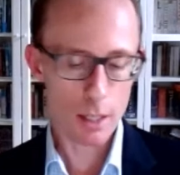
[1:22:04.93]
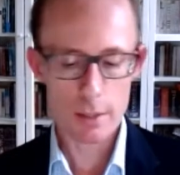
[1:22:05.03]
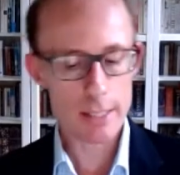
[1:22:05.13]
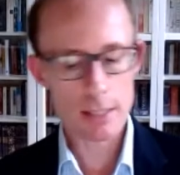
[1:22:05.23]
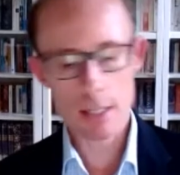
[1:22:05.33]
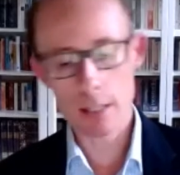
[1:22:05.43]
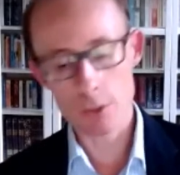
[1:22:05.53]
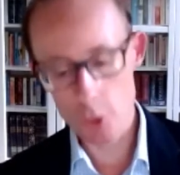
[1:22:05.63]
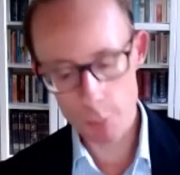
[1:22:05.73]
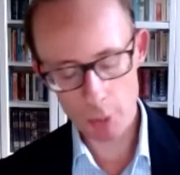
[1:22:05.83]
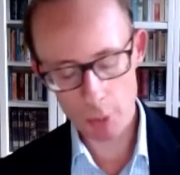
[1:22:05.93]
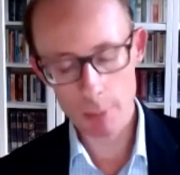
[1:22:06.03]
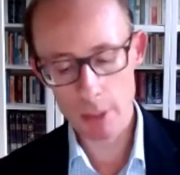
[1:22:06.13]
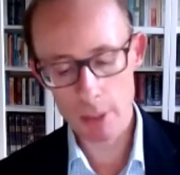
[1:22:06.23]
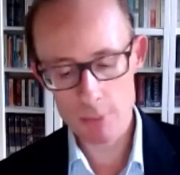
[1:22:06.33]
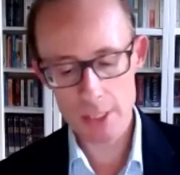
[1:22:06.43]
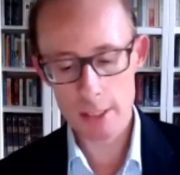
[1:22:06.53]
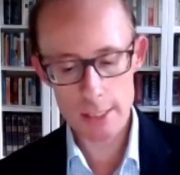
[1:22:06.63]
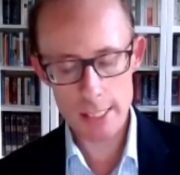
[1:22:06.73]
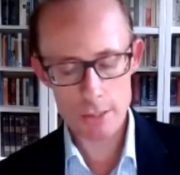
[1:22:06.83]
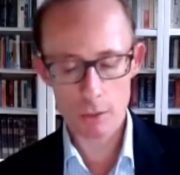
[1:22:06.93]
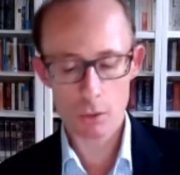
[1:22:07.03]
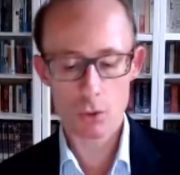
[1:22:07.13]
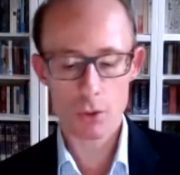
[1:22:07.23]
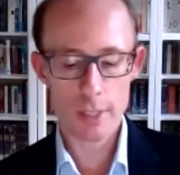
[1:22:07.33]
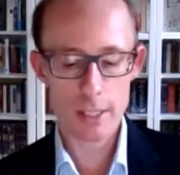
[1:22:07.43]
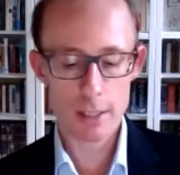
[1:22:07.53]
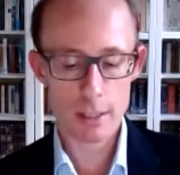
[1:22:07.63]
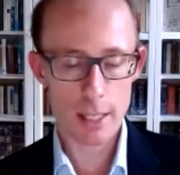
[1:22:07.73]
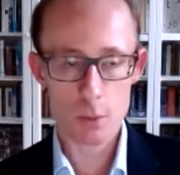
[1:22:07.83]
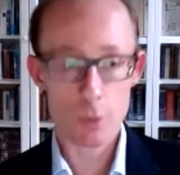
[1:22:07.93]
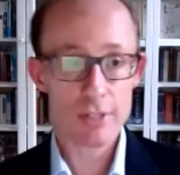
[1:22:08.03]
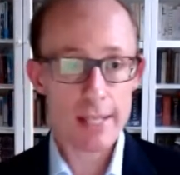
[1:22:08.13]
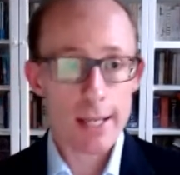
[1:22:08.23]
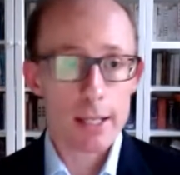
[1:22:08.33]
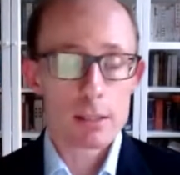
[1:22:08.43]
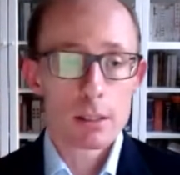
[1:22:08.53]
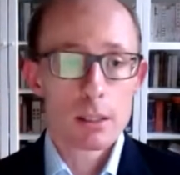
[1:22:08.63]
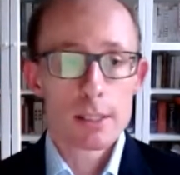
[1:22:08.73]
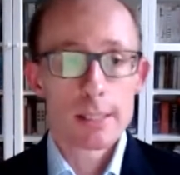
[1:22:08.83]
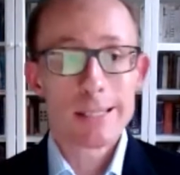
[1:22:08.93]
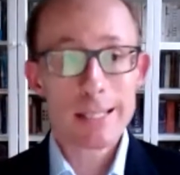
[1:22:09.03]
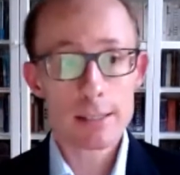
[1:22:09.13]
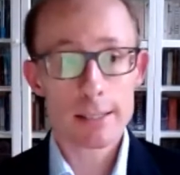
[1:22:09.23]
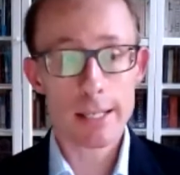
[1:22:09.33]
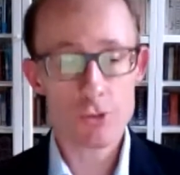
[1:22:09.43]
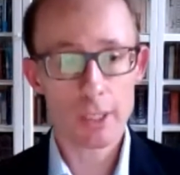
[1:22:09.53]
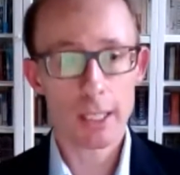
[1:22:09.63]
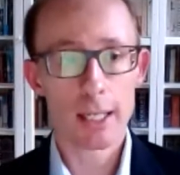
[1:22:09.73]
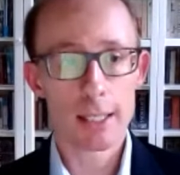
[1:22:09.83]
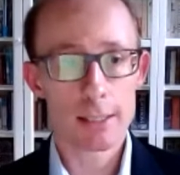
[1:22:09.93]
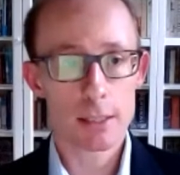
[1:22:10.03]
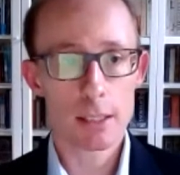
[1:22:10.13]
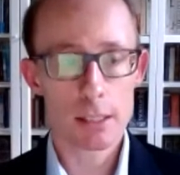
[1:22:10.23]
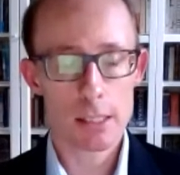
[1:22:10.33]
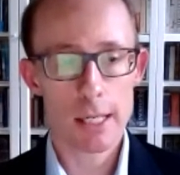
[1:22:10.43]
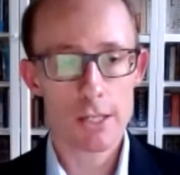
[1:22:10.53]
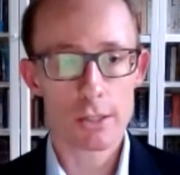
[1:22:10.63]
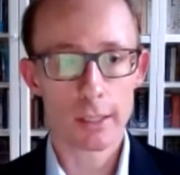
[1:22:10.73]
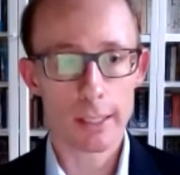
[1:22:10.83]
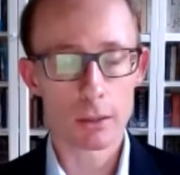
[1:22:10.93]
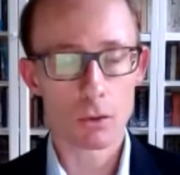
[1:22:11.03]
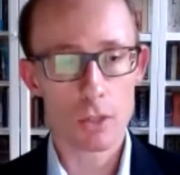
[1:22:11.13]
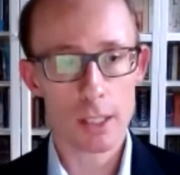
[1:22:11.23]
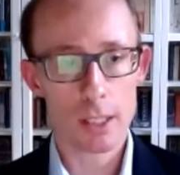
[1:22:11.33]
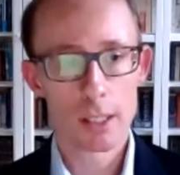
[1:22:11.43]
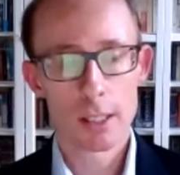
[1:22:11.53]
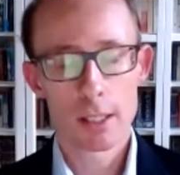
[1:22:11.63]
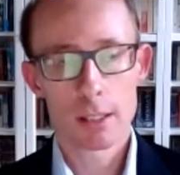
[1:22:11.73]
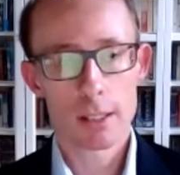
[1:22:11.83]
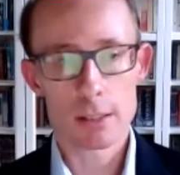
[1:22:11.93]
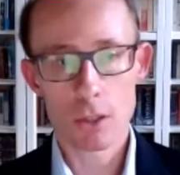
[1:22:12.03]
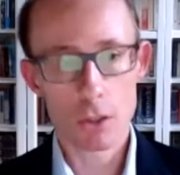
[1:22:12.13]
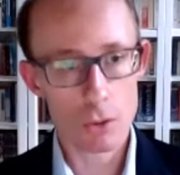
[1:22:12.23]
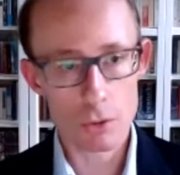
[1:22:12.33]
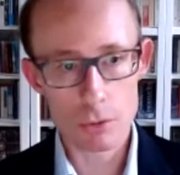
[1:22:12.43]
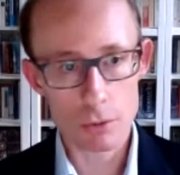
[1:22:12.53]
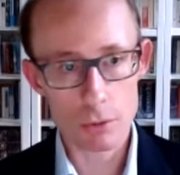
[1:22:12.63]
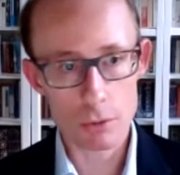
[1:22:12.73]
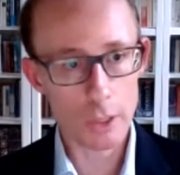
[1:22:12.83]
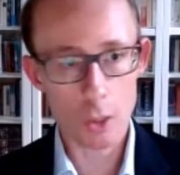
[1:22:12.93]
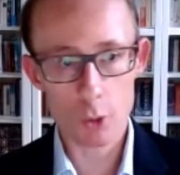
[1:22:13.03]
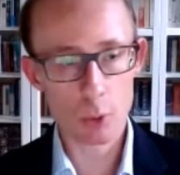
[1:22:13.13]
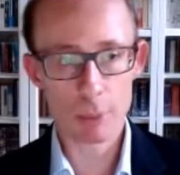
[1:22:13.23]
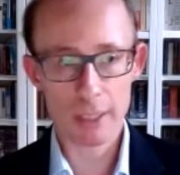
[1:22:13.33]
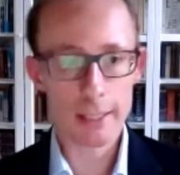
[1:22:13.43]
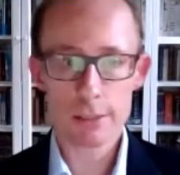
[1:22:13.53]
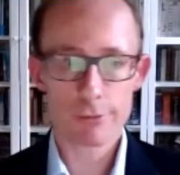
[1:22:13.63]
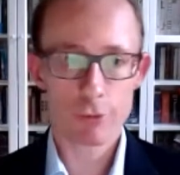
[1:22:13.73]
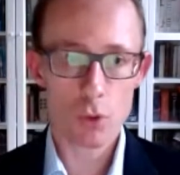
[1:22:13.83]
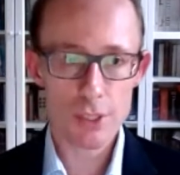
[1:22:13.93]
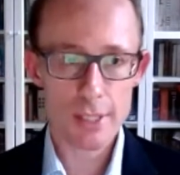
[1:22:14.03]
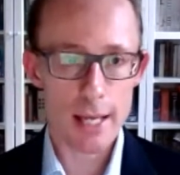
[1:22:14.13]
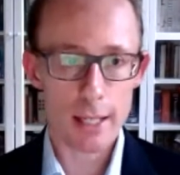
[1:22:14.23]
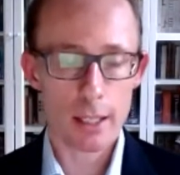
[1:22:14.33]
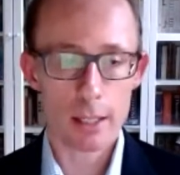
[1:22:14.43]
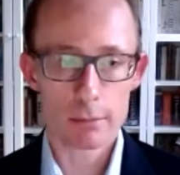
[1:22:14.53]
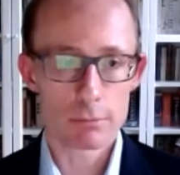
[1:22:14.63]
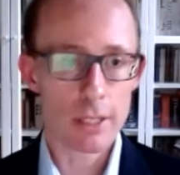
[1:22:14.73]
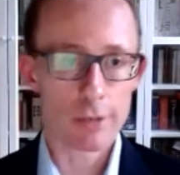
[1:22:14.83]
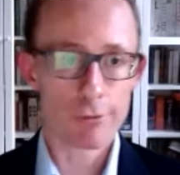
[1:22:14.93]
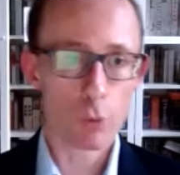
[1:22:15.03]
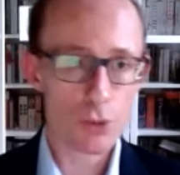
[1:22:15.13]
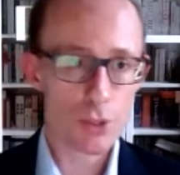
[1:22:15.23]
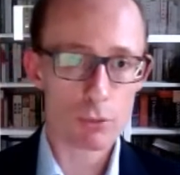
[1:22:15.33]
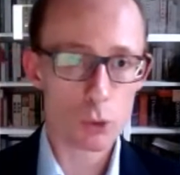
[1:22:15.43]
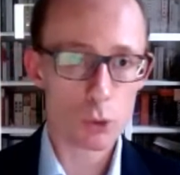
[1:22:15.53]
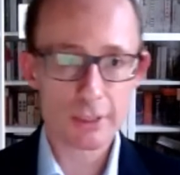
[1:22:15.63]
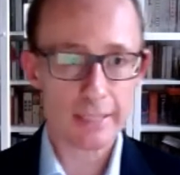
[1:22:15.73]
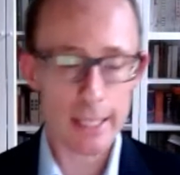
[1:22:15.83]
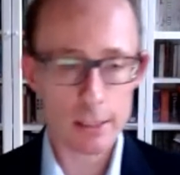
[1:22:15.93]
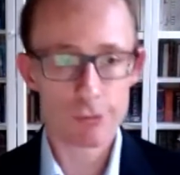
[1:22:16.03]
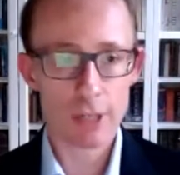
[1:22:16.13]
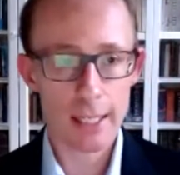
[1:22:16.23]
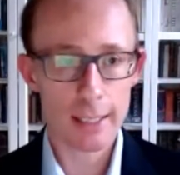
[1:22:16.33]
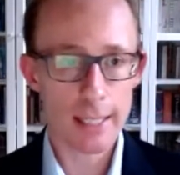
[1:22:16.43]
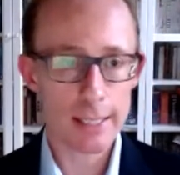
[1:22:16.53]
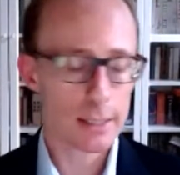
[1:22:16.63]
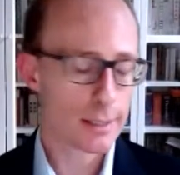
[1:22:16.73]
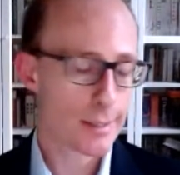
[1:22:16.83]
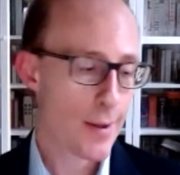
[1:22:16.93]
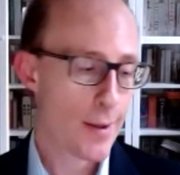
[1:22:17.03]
These aren't new problems. International law, as we've said, is a decentralized international legal order. There's no global police force that can enforce the rules against violators.